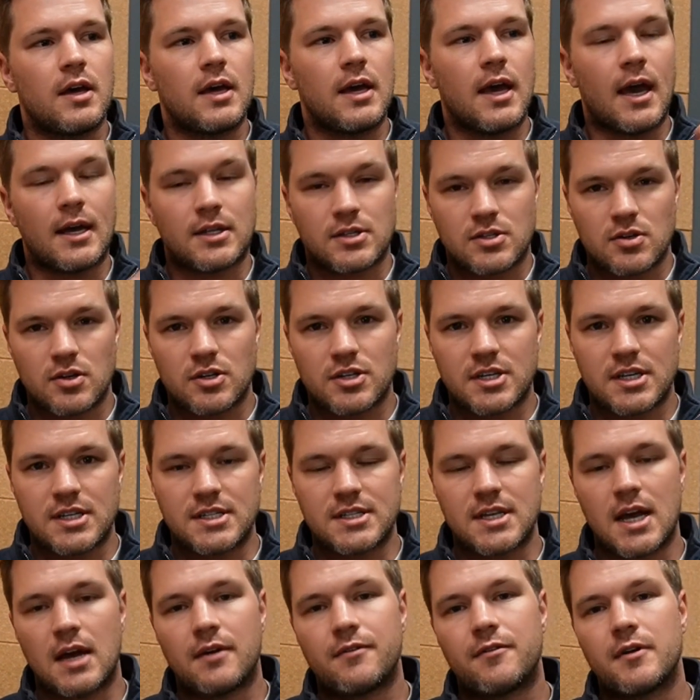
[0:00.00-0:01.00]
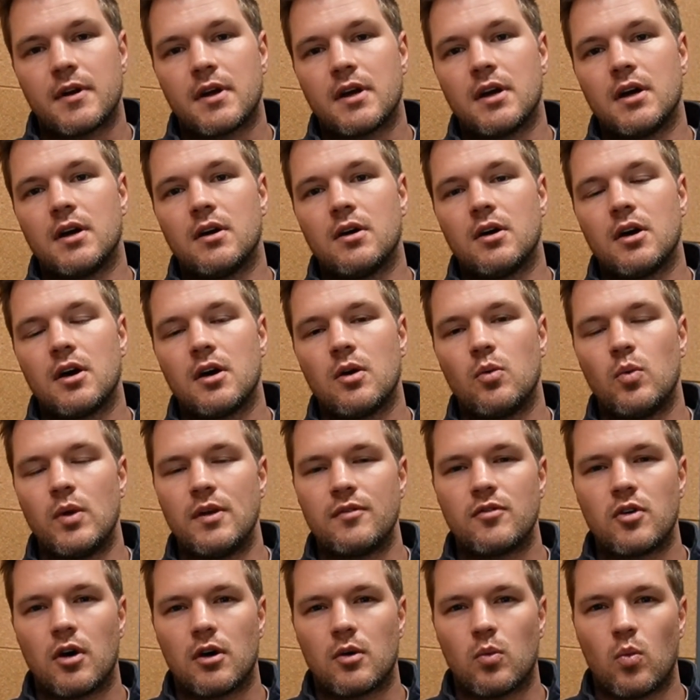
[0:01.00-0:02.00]
at SearchKings Africa, we've
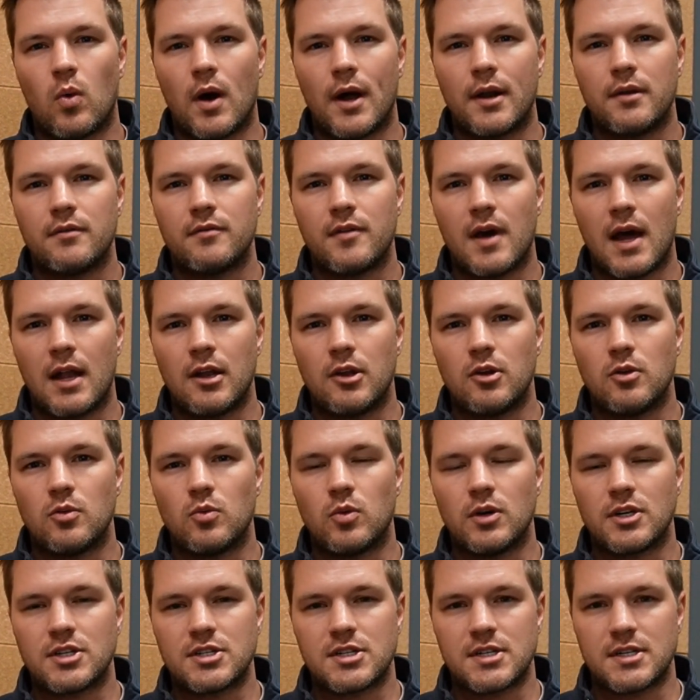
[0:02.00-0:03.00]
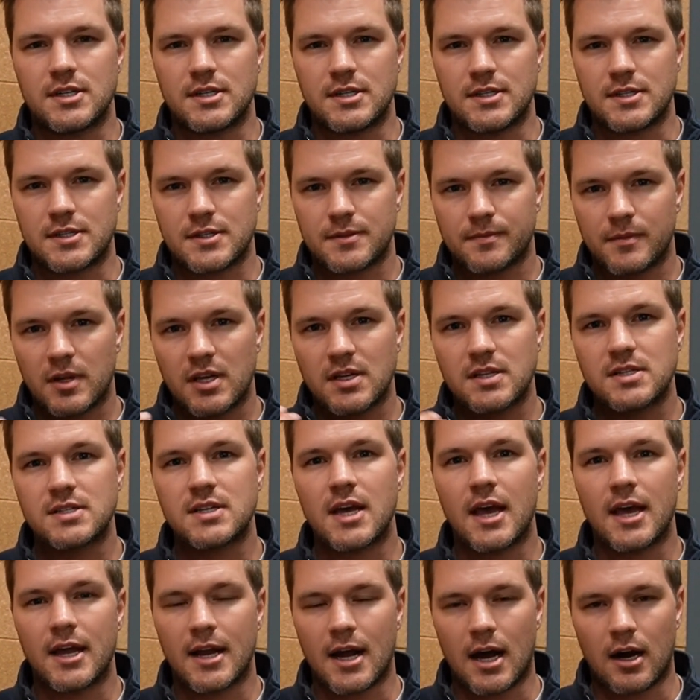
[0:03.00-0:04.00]
got one value, which is
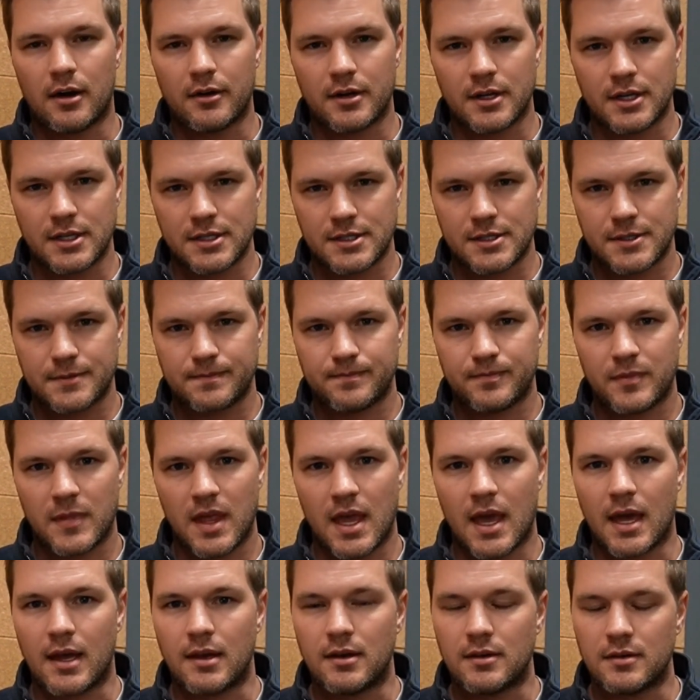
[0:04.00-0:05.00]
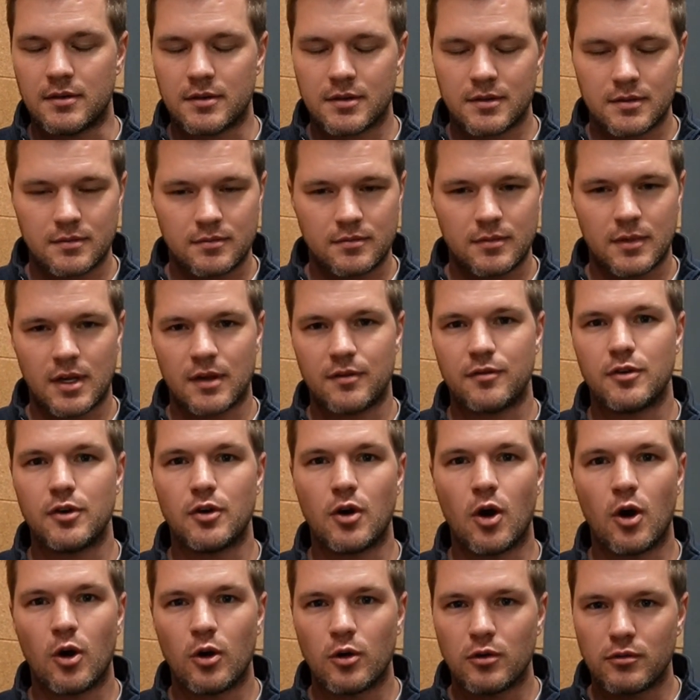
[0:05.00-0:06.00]
say it how it is. And if you
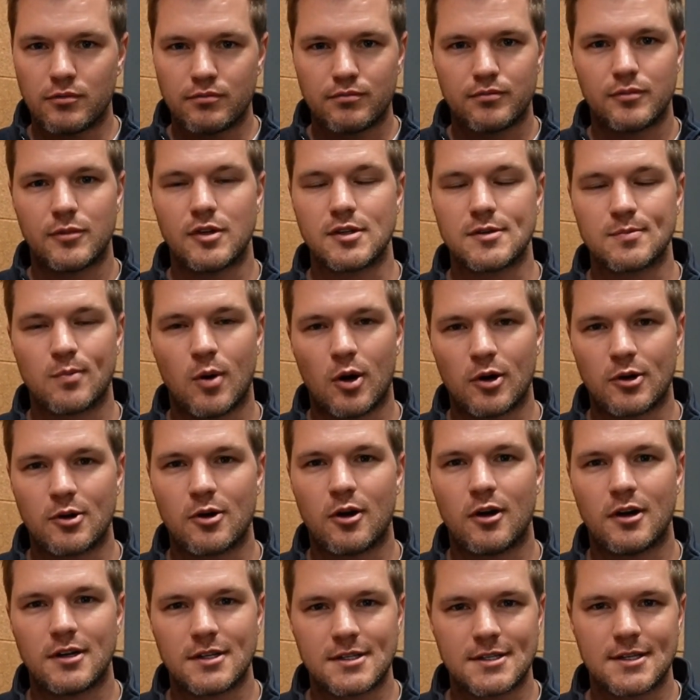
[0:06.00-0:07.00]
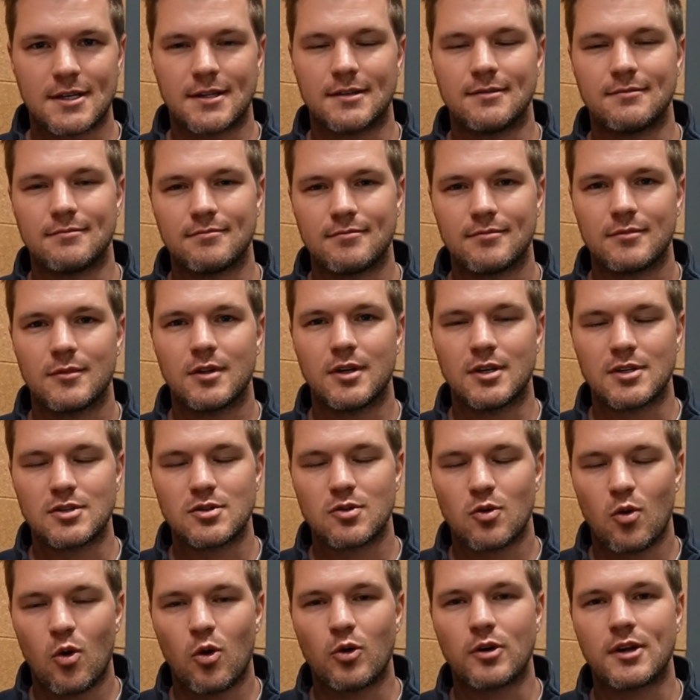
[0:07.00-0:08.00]
know this podcast, and it's
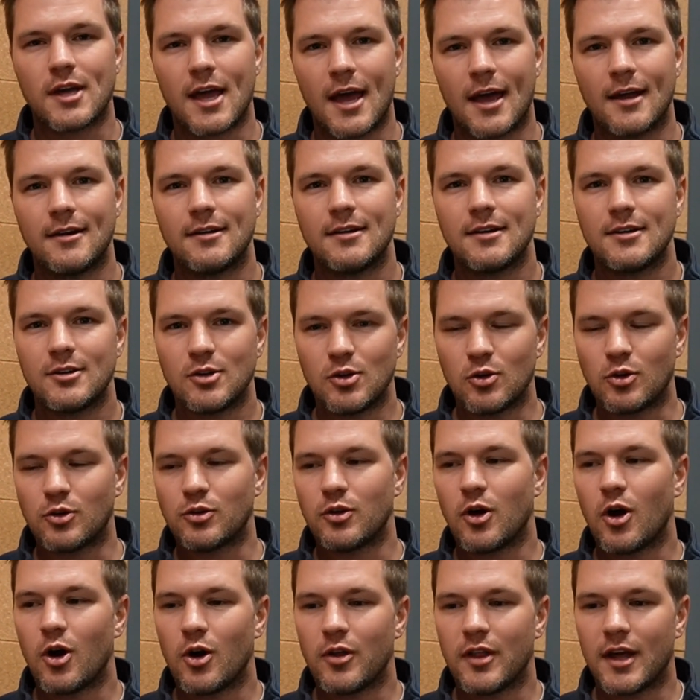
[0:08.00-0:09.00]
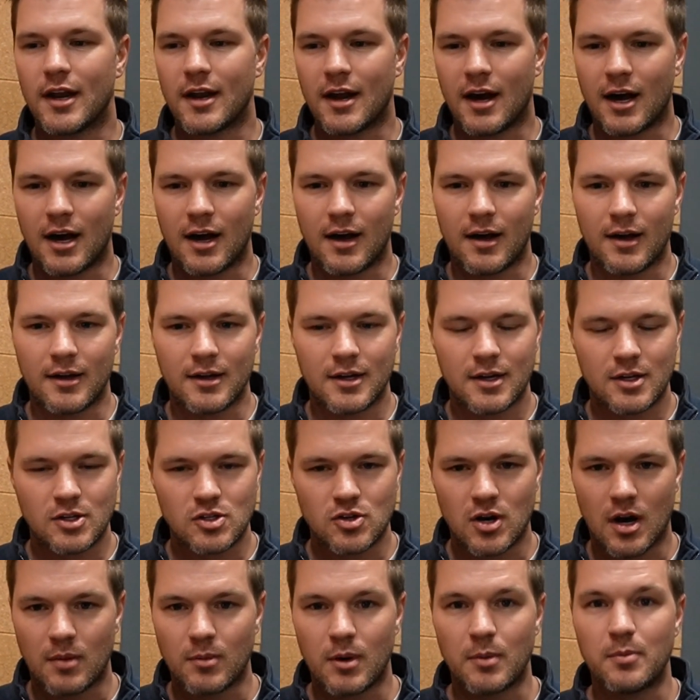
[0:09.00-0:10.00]
called CANDID, you'll know that I
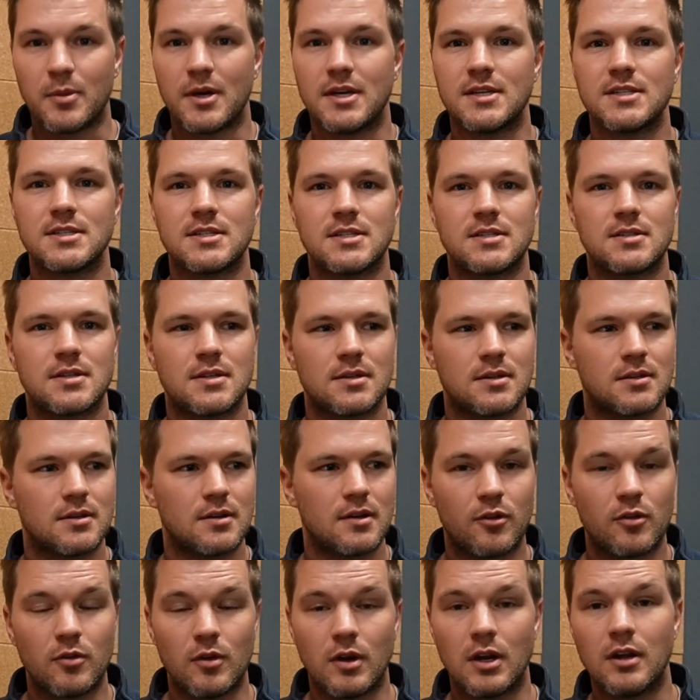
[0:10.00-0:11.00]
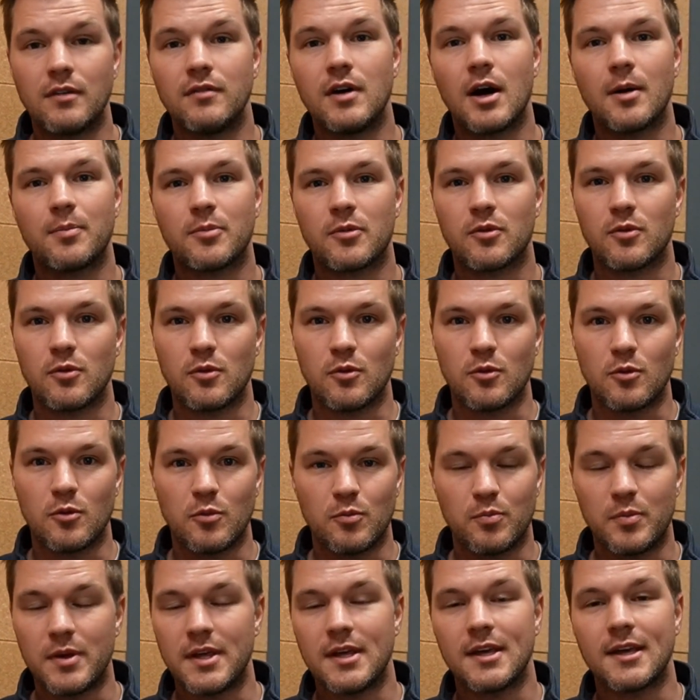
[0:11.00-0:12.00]
try my best to live up to
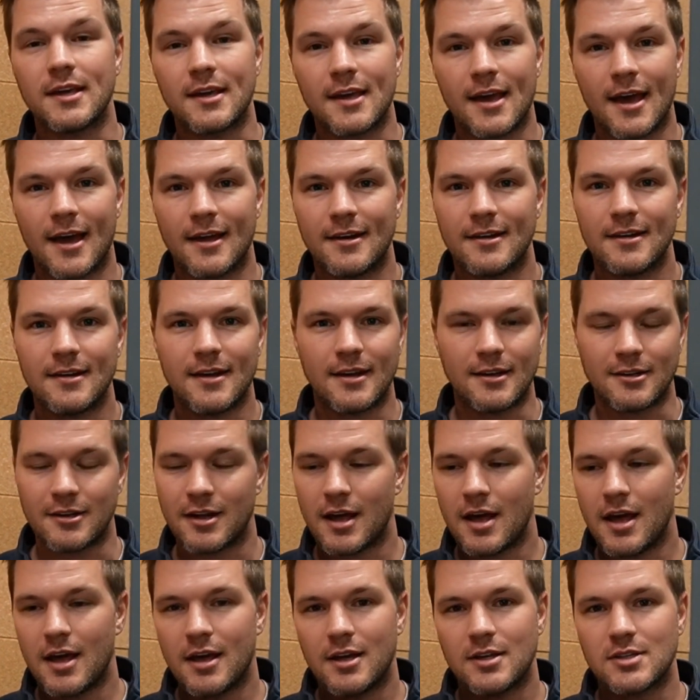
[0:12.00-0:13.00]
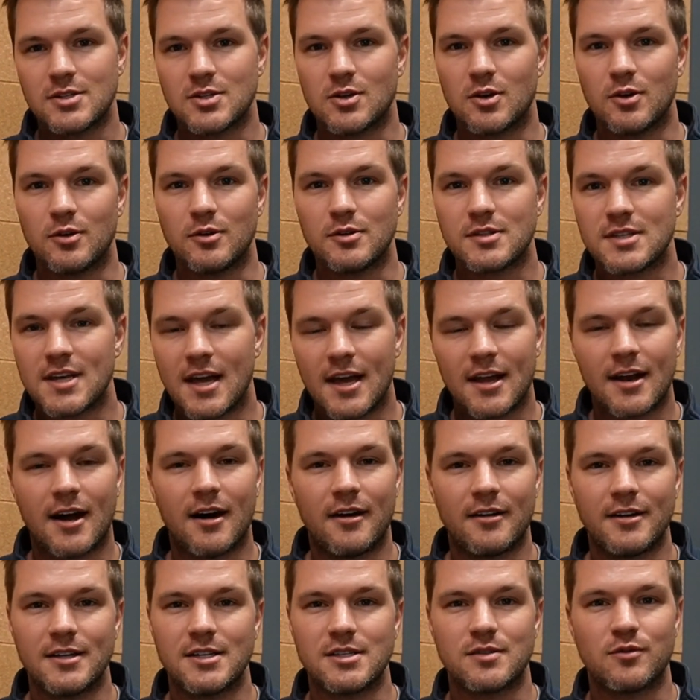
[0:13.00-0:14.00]
being candid. And so say it
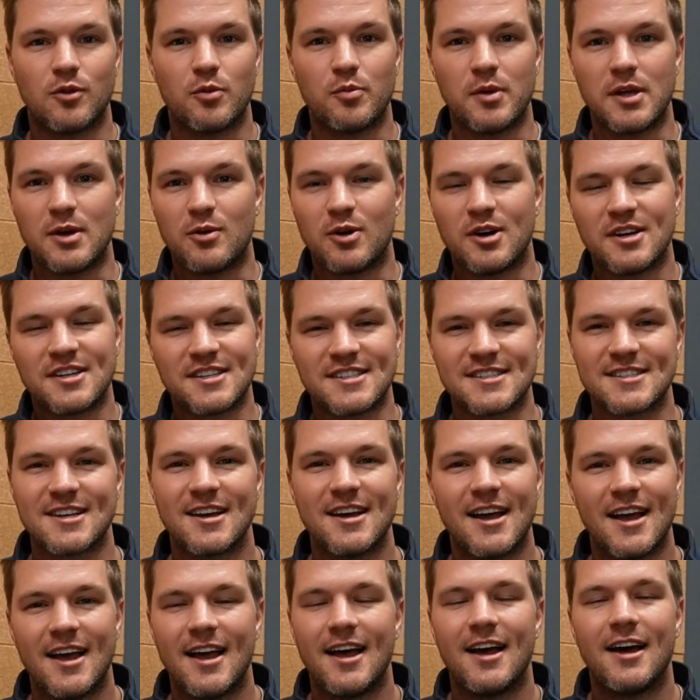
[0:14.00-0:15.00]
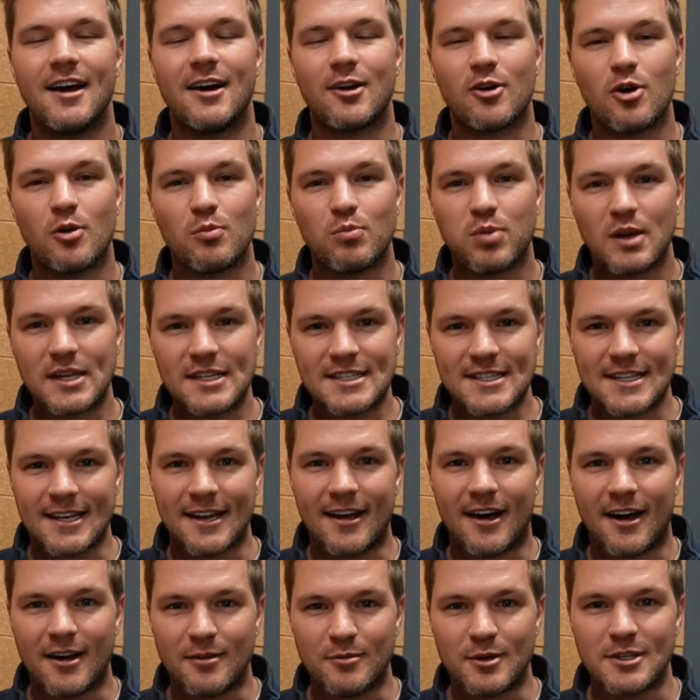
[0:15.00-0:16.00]
how it is for me was a complete
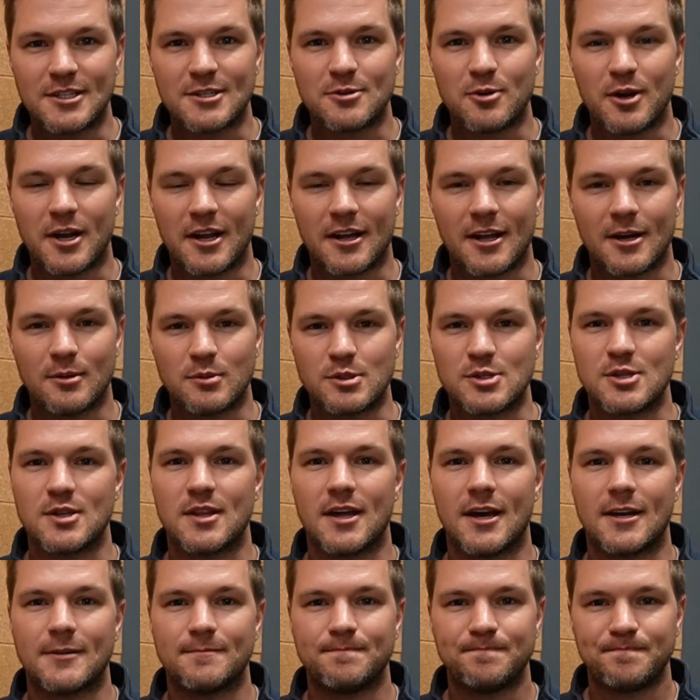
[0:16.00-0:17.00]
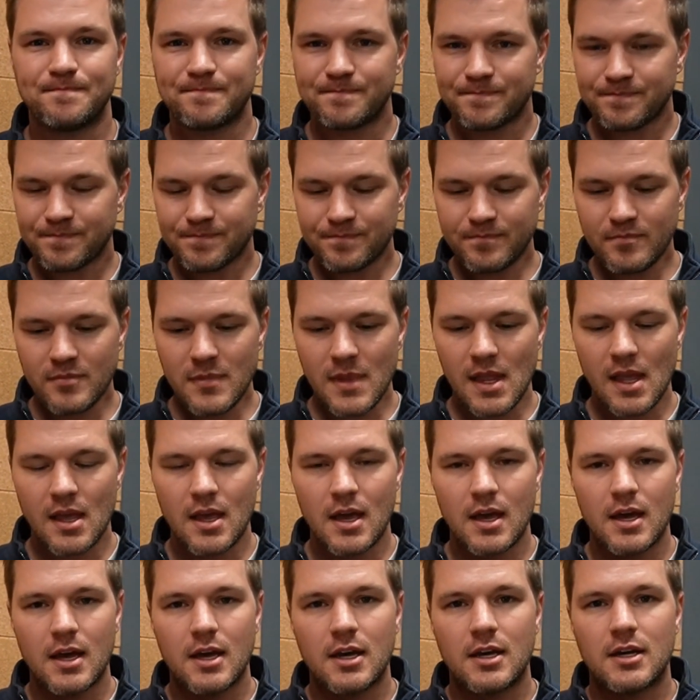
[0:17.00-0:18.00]
alignment when it comes to that.
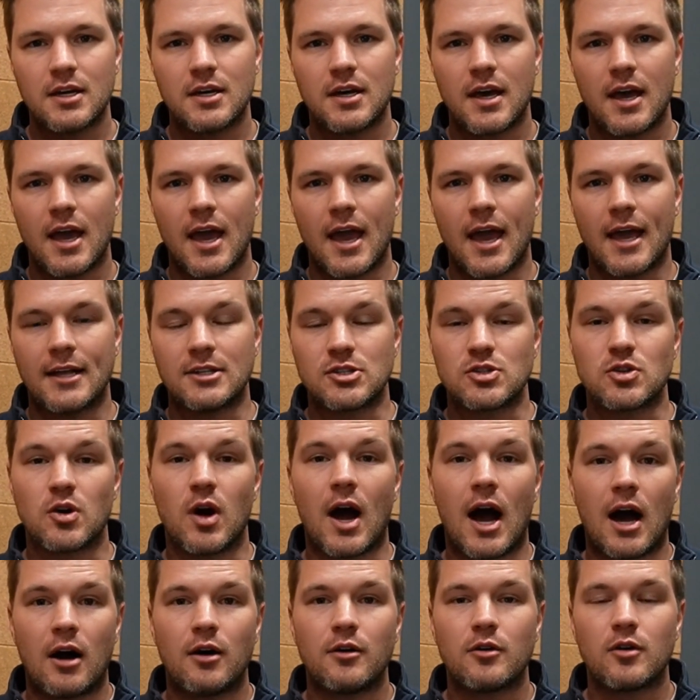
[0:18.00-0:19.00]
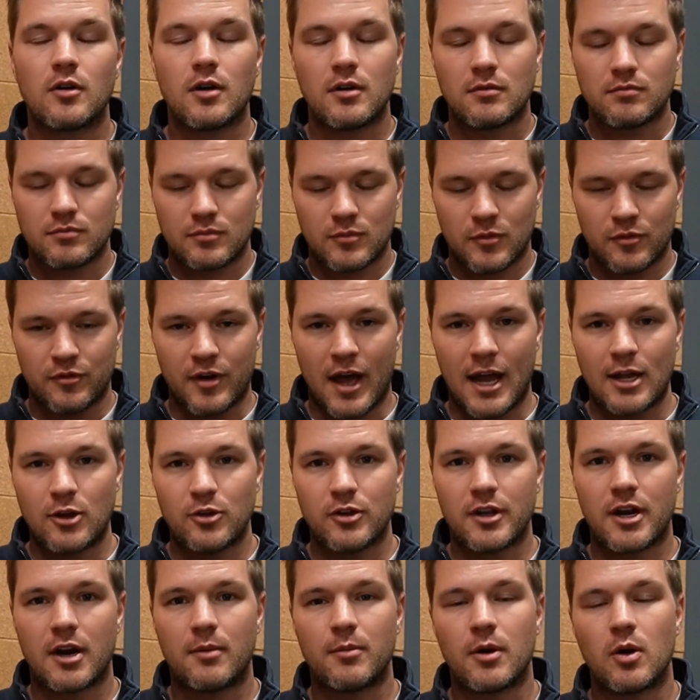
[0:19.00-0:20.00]
And so our value
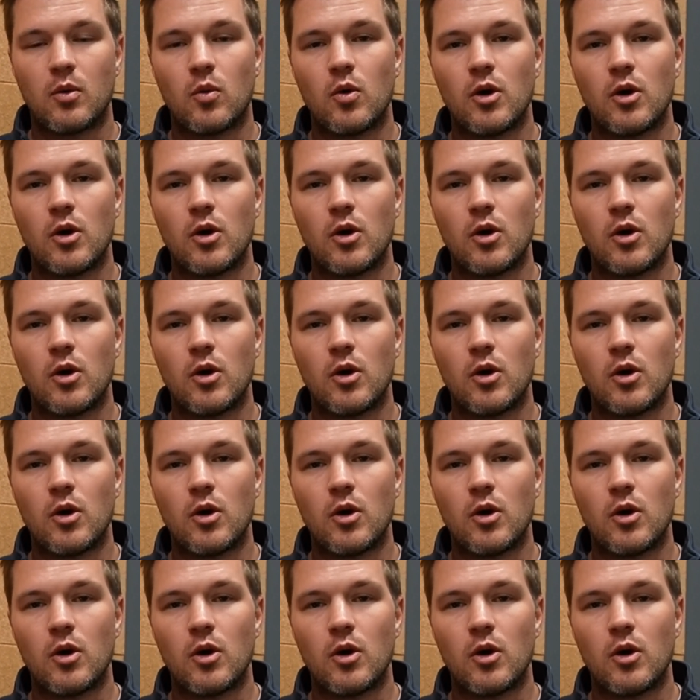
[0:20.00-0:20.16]
that I'm going to